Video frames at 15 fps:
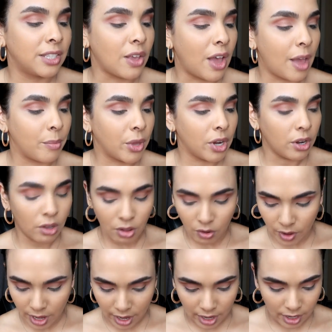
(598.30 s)
So I'm gonna
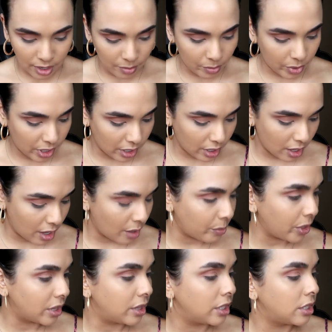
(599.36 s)
go ahead and pick
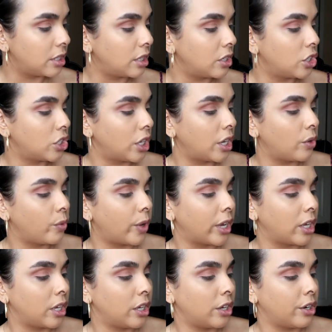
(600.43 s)
up this shade
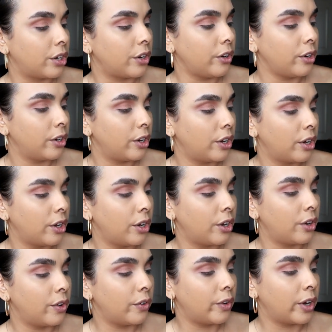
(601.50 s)
right here,
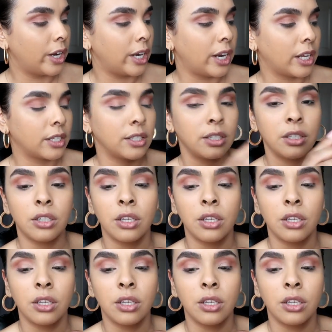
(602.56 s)
right next